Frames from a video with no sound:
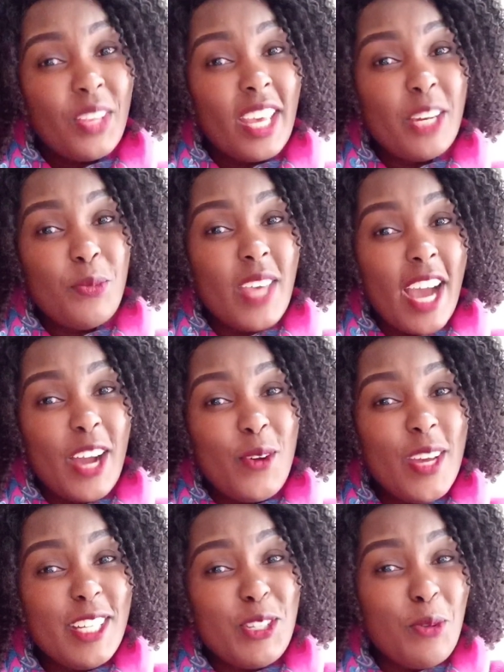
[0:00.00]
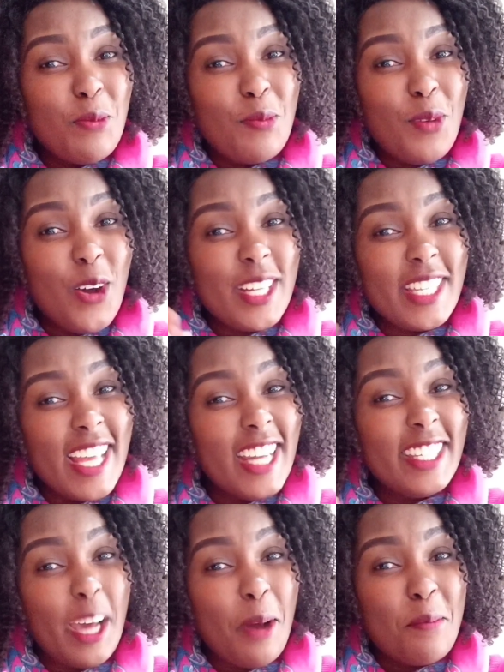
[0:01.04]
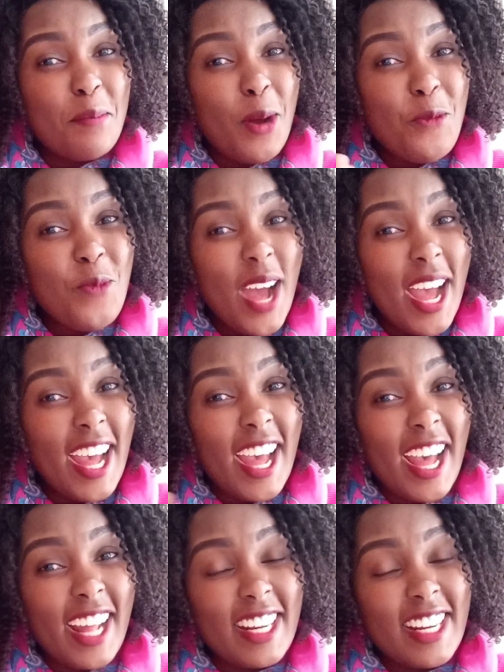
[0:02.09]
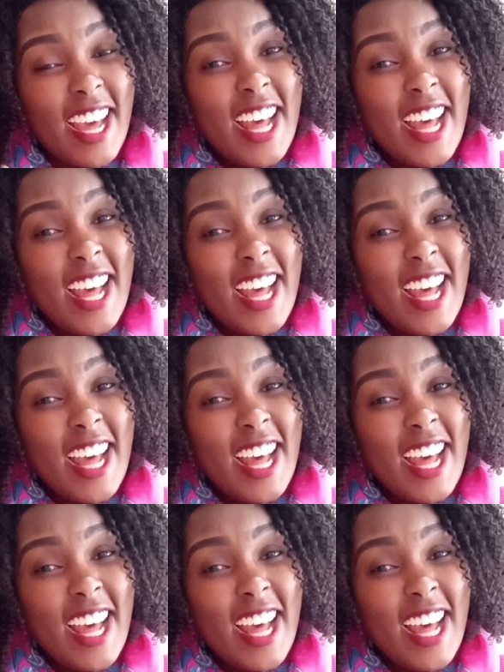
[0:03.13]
and we are going to model number one